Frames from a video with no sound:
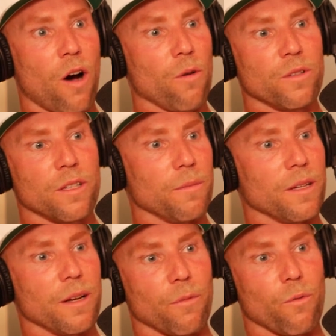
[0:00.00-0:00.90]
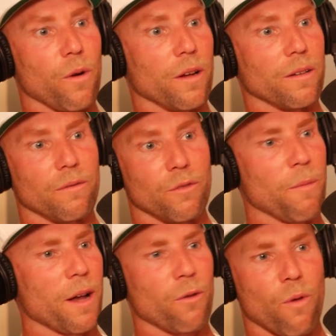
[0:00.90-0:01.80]
always to be number one, no
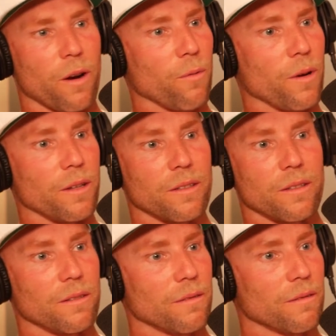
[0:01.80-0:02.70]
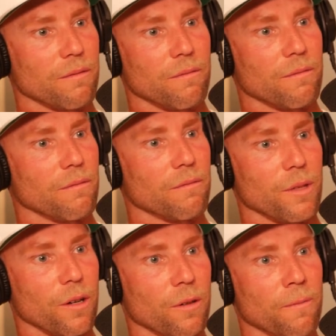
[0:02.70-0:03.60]
matter what it was,
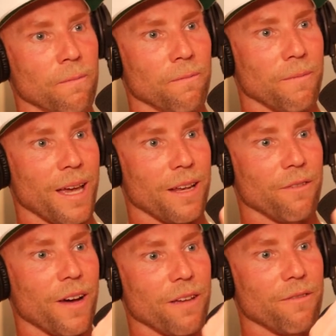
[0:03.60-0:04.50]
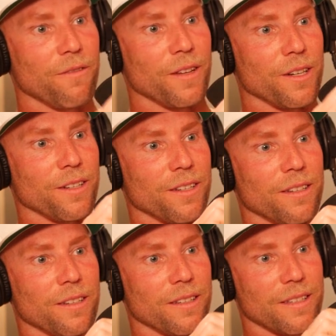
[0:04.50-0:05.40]
And if I finished
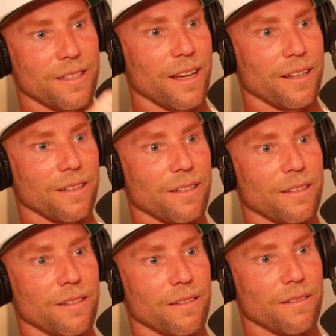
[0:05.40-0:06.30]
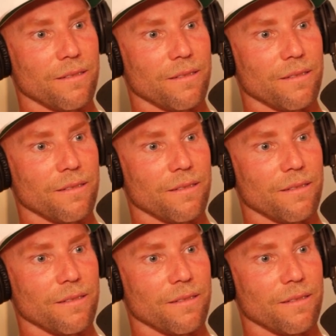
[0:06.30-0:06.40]
second,